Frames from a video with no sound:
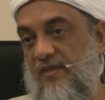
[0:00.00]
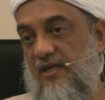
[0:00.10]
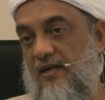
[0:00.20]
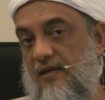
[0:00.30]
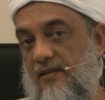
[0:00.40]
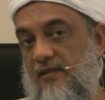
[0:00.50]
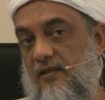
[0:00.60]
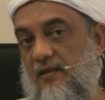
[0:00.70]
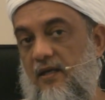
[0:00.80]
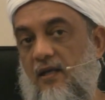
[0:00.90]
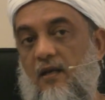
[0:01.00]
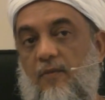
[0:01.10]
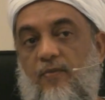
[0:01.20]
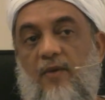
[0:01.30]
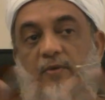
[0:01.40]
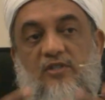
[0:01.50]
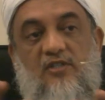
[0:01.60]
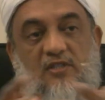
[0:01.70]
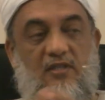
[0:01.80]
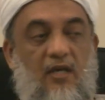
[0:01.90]
uh, the real
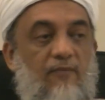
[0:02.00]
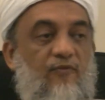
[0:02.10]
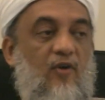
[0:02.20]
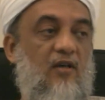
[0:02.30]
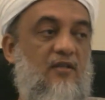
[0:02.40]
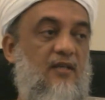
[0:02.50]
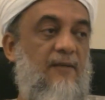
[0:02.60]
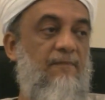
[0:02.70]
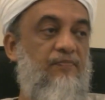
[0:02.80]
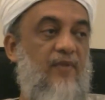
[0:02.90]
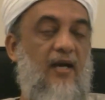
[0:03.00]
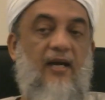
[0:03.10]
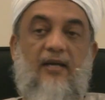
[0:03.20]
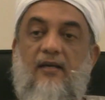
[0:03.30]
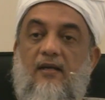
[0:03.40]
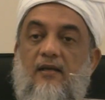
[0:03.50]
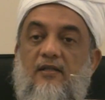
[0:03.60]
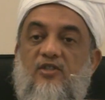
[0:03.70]
purpose came forth and uh,